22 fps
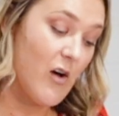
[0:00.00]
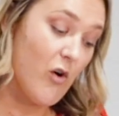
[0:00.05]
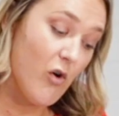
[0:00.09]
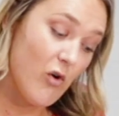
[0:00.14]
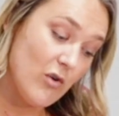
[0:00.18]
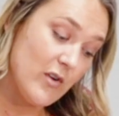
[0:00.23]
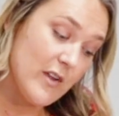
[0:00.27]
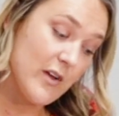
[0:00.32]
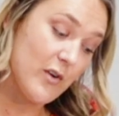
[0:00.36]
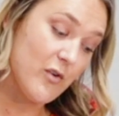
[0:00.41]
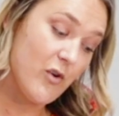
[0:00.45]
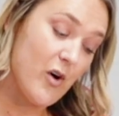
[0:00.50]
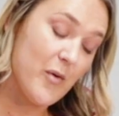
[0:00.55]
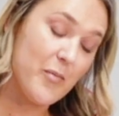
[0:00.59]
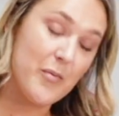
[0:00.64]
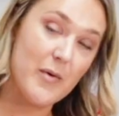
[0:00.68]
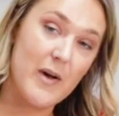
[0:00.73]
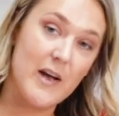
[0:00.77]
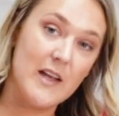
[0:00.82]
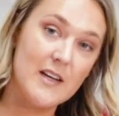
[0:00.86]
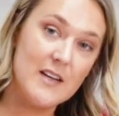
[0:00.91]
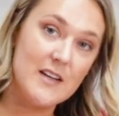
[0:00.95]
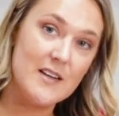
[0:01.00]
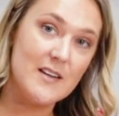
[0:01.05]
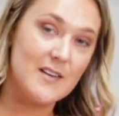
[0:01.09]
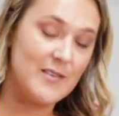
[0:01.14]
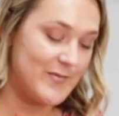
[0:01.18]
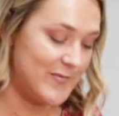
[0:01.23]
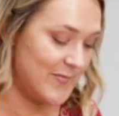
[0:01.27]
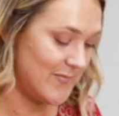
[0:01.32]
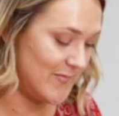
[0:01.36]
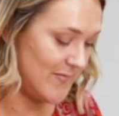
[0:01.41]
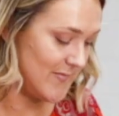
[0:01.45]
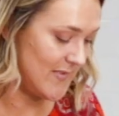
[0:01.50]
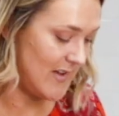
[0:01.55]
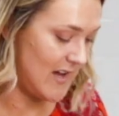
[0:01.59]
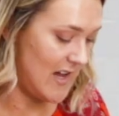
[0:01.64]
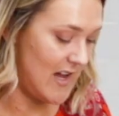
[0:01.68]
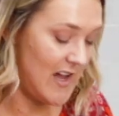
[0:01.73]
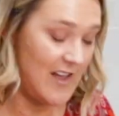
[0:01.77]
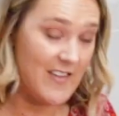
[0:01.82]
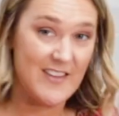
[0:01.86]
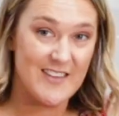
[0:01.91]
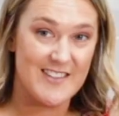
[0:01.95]
all incorporated
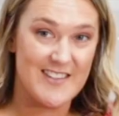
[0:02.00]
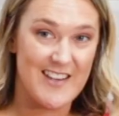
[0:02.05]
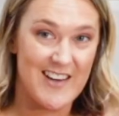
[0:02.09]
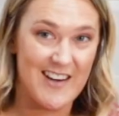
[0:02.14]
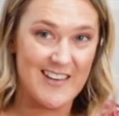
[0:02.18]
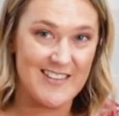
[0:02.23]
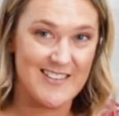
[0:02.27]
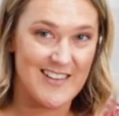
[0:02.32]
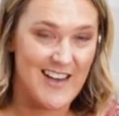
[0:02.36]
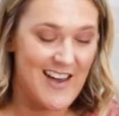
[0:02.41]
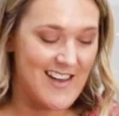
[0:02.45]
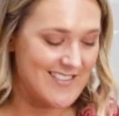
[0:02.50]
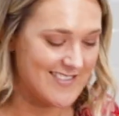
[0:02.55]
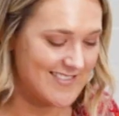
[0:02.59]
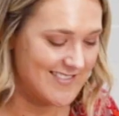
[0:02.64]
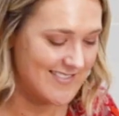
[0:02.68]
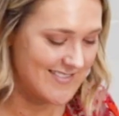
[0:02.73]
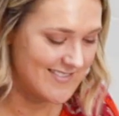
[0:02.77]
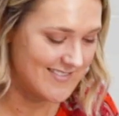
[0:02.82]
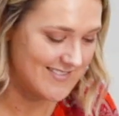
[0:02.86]
and then set it aside.